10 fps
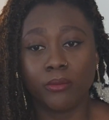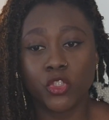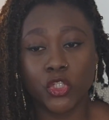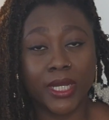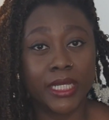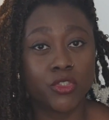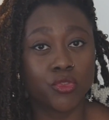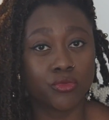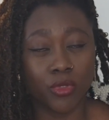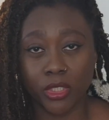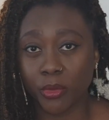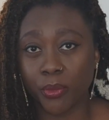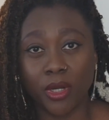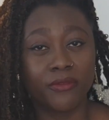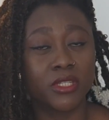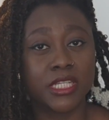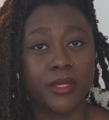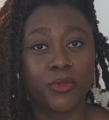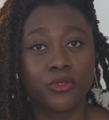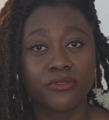trying to run a
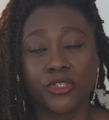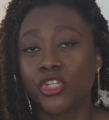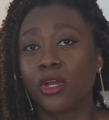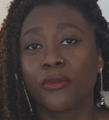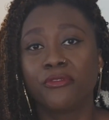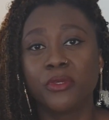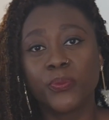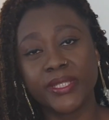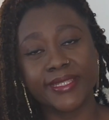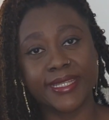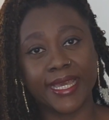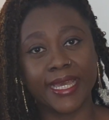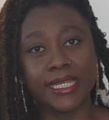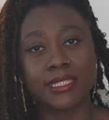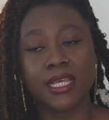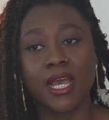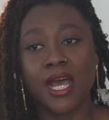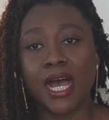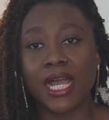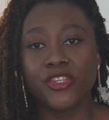profitable photography business,
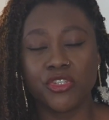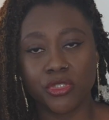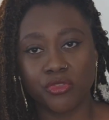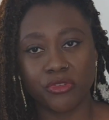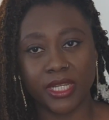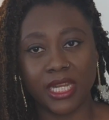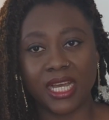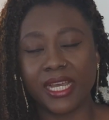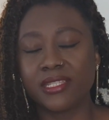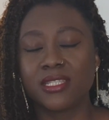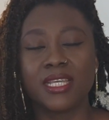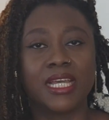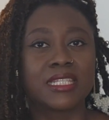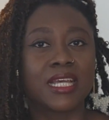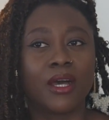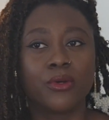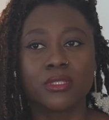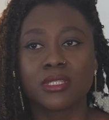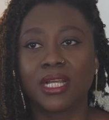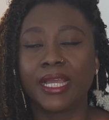I just realized, yes, I
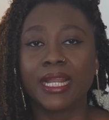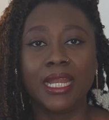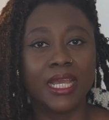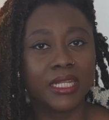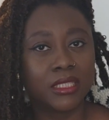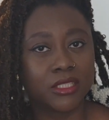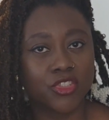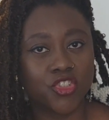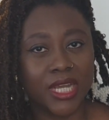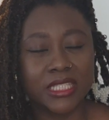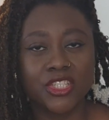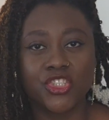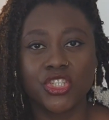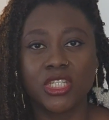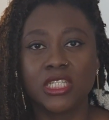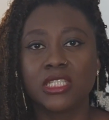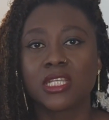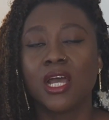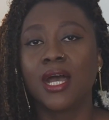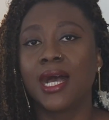was like learning the strategies,
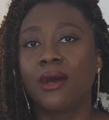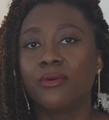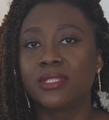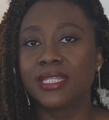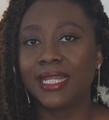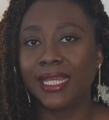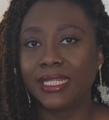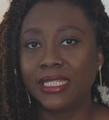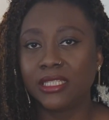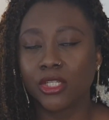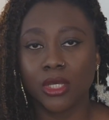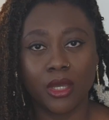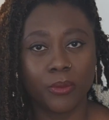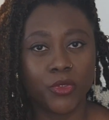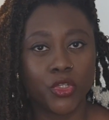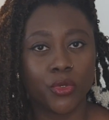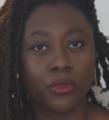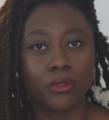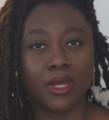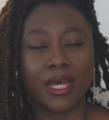I was learning
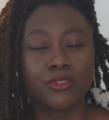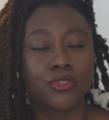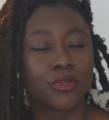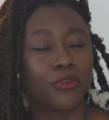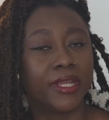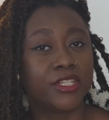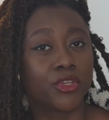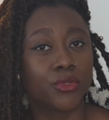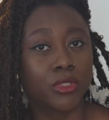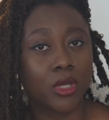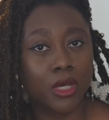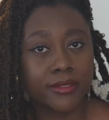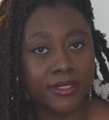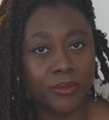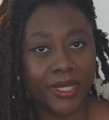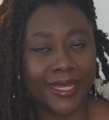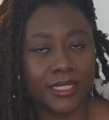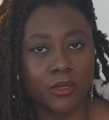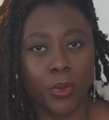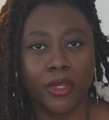the, how to create a good customer
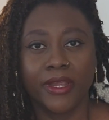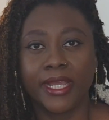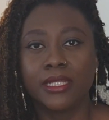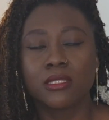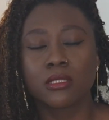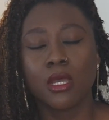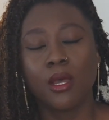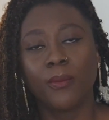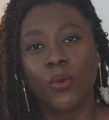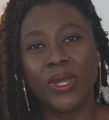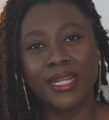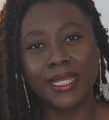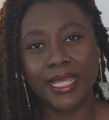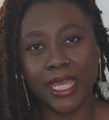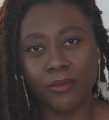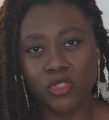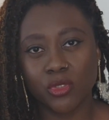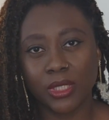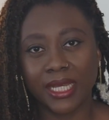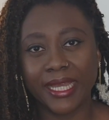experience. But when it came
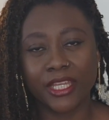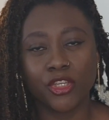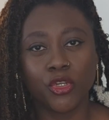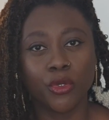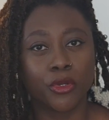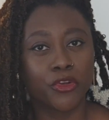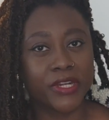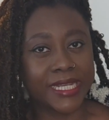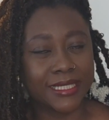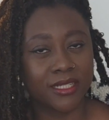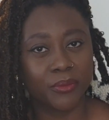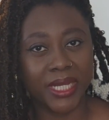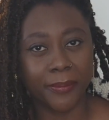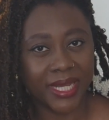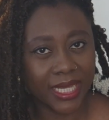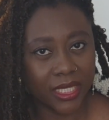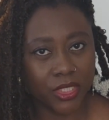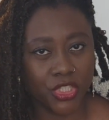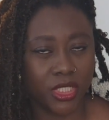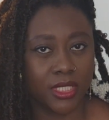to like, creating my
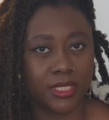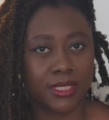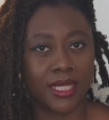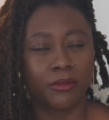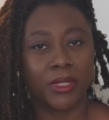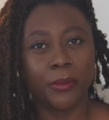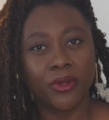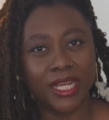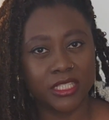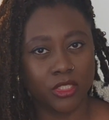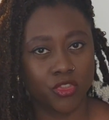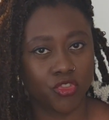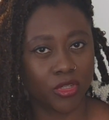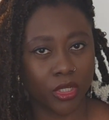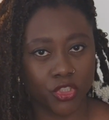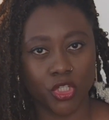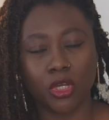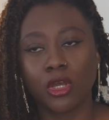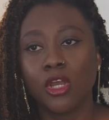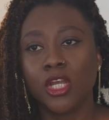packages and my pricing
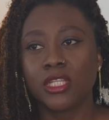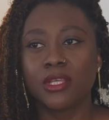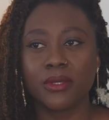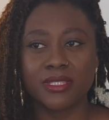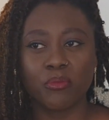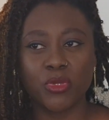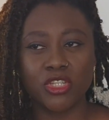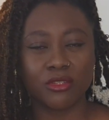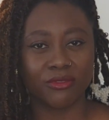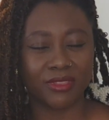structure, there was a bit of